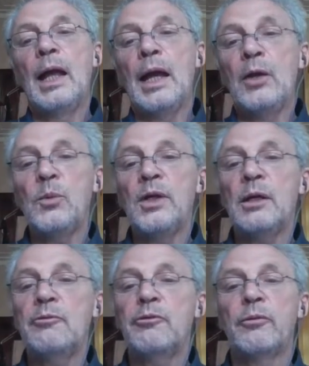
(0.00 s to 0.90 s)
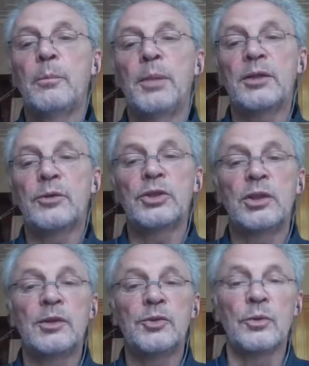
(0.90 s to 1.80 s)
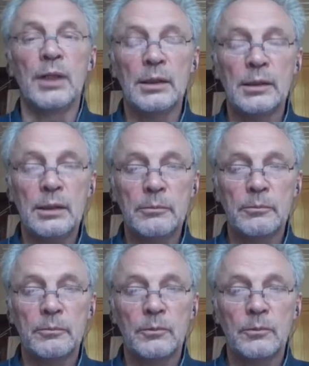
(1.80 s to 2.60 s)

And we have Bactrocera zonata,